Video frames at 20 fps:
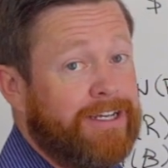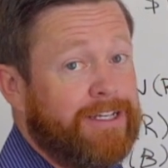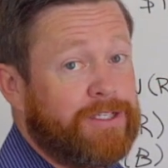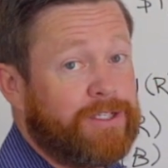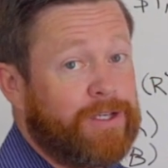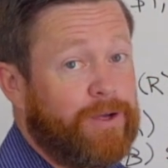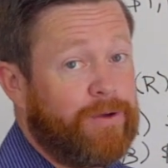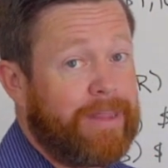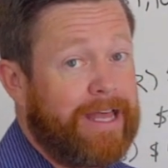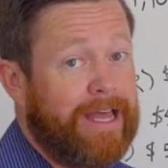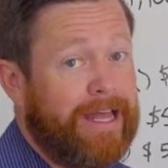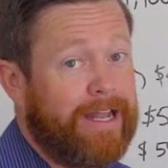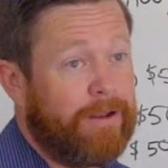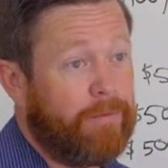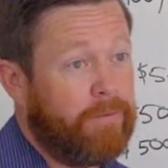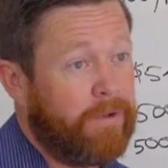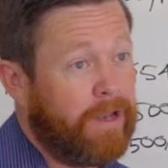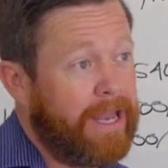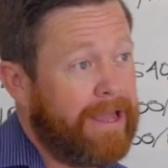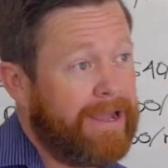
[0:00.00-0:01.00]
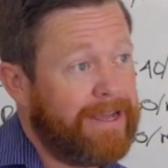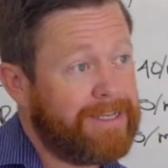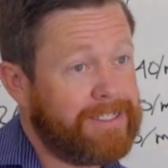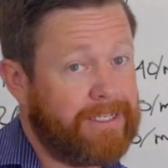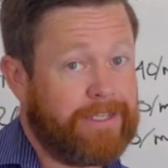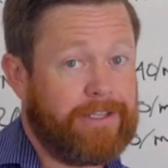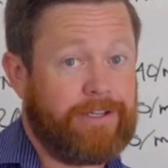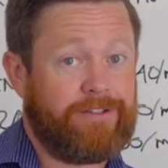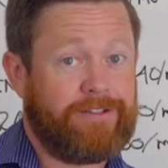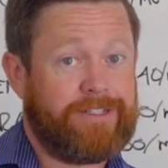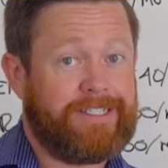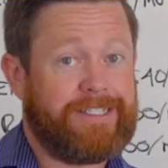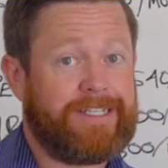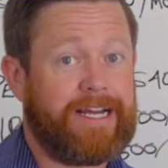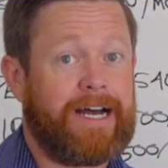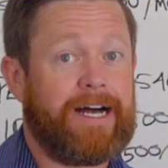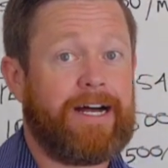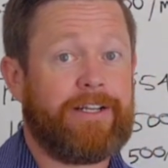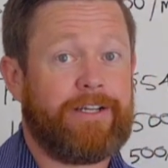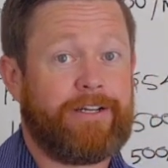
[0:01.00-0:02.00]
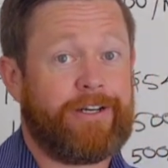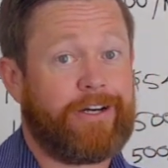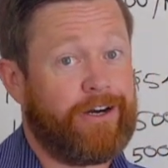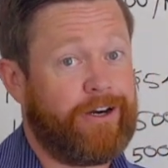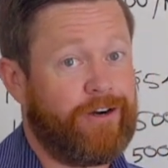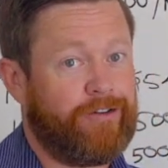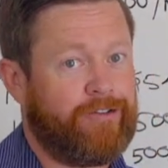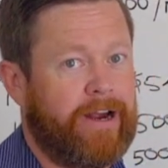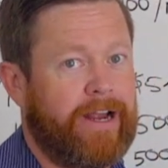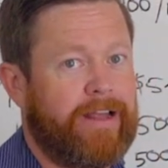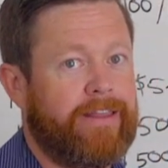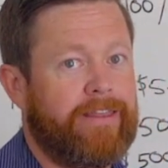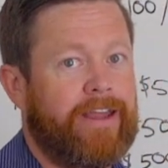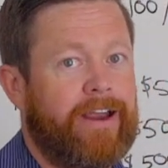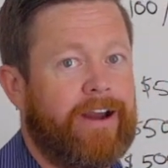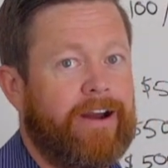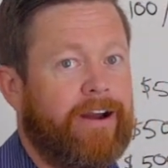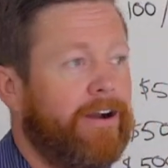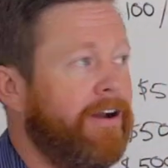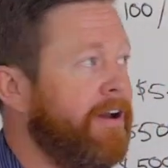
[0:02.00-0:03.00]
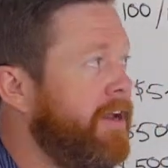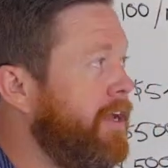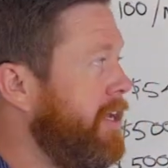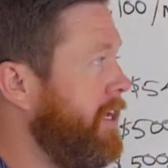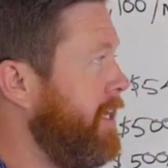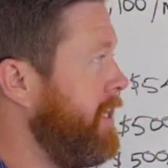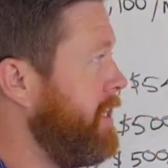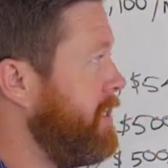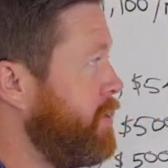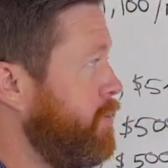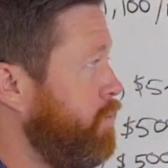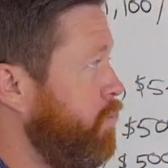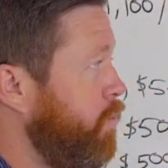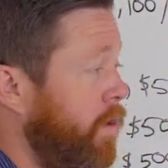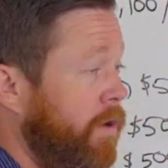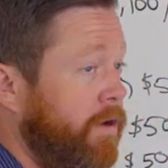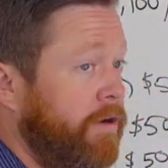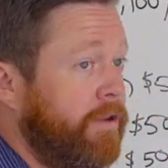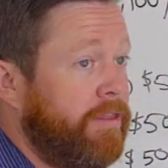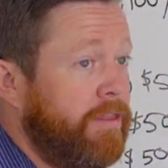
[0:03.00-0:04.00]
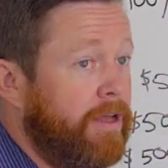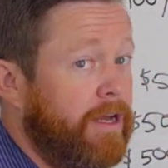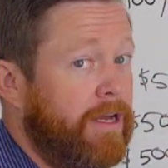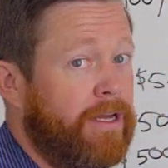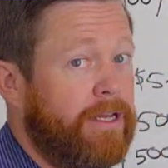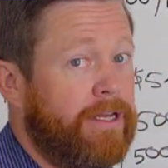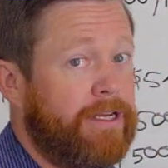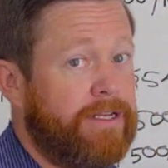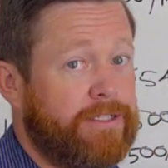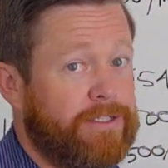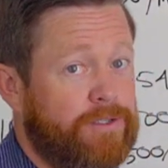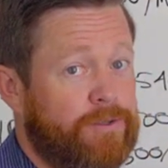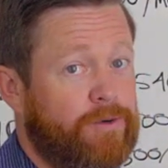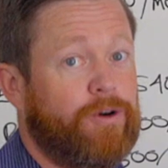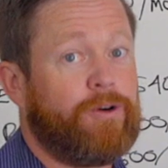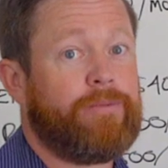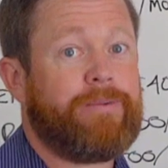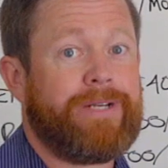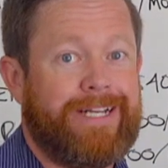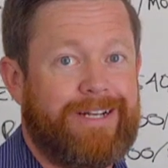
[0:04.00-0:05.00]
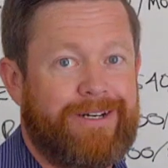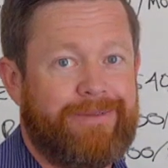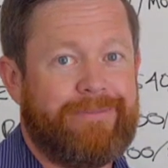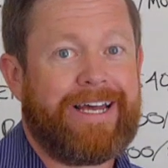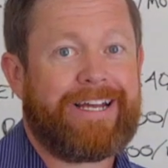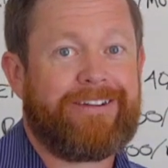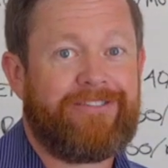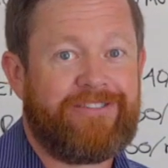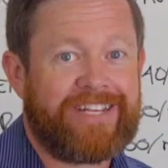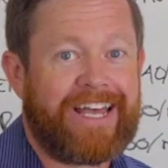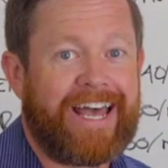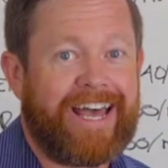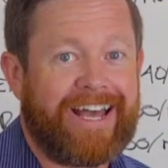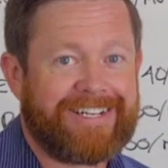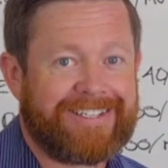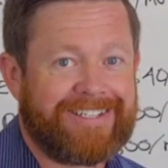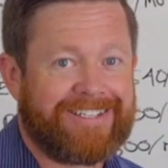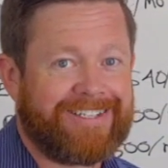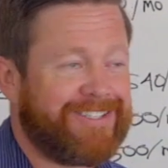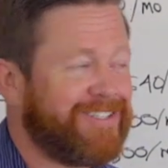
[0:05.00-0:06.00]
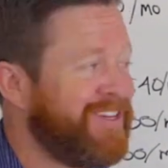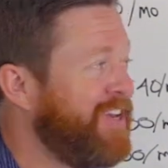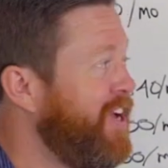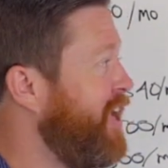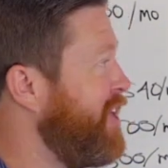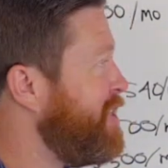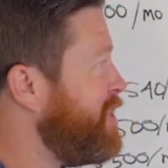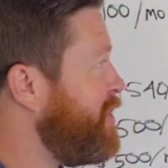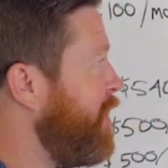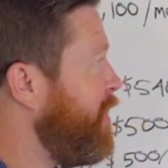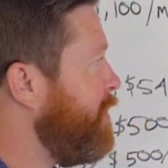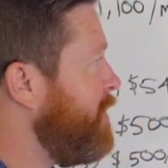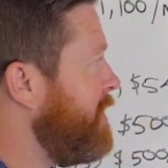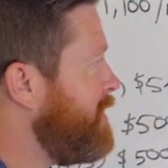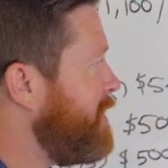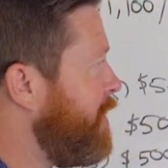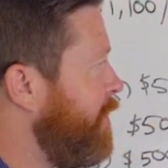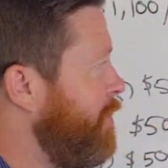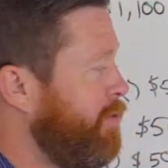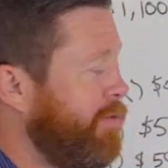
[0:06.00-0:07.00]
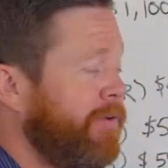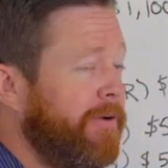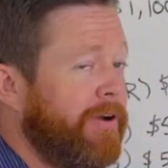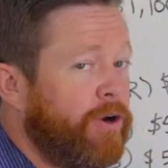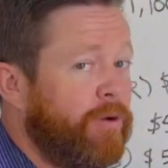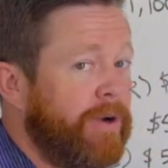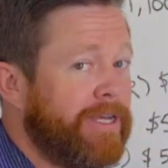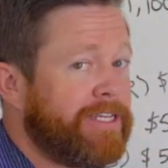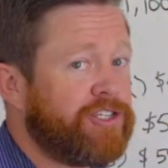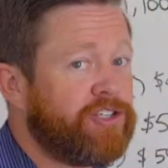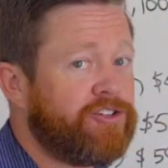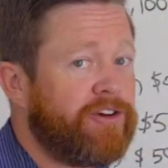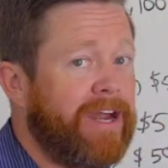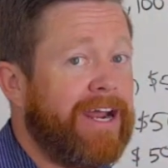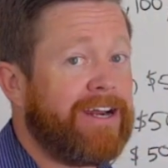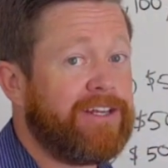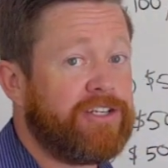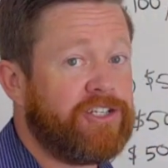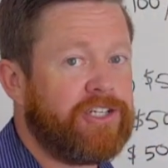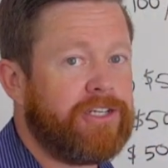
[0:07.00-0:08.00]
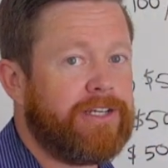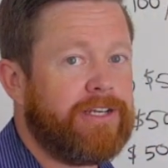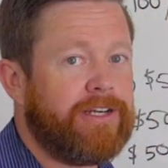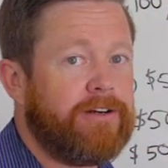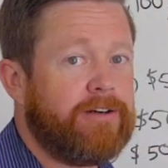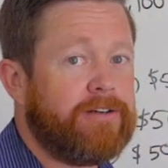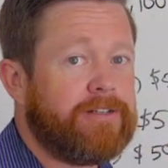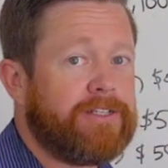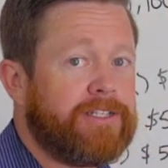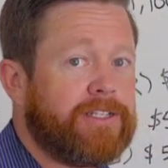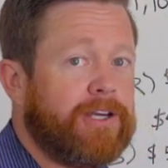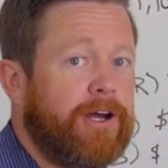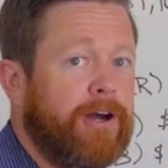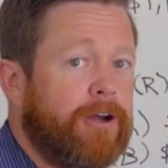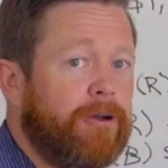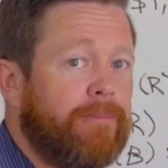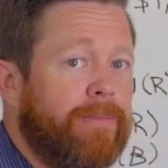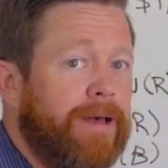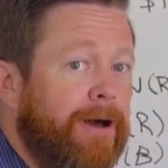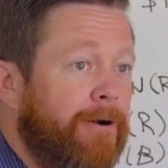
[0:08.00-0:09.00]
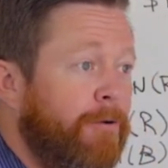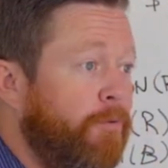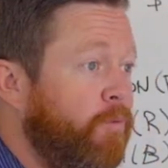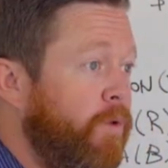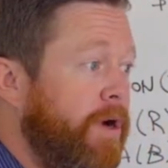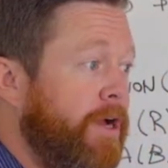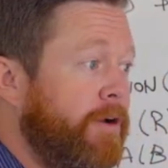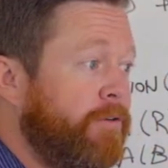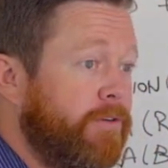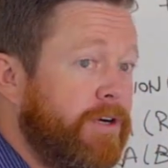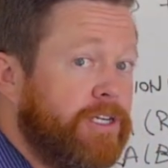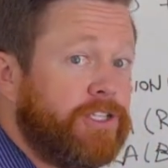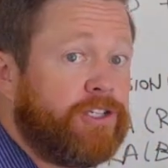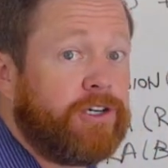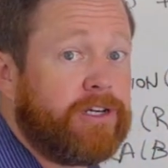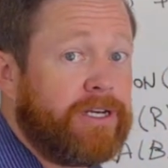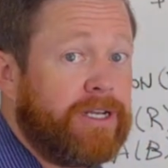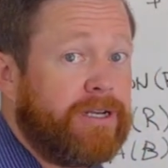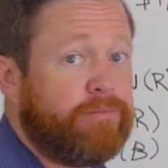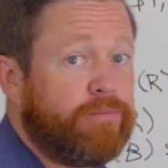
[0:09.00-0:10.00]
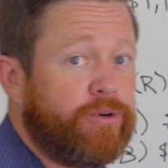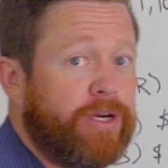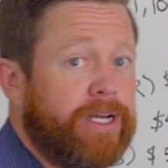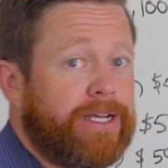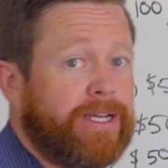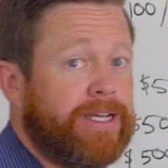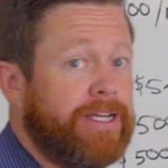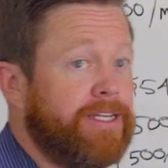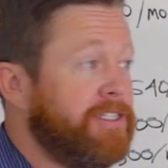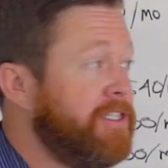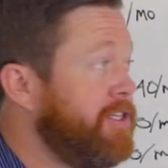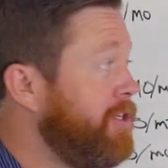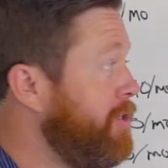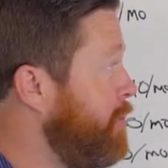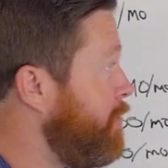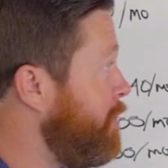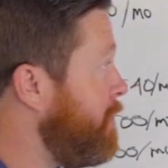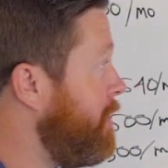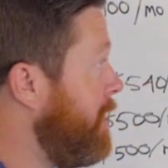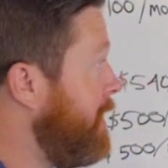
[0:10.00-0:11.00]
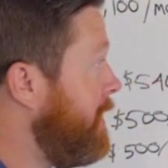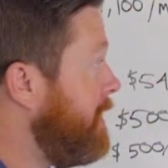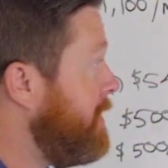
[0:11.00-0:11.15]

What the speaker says: So that last little dollar right there is worth an exorbitant amount of taxes. So let's go through a quick strategy here to talk about what Richard and Britt can do